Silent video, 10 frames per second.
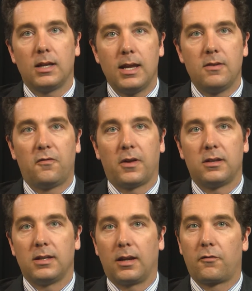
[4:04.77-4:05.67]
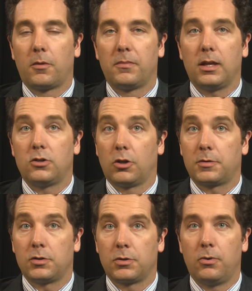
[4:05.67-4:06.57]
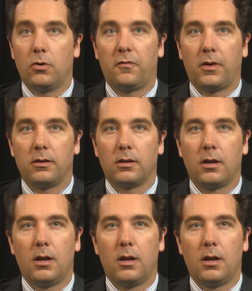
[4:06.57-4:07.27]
in funding from the Adoption Support Fund,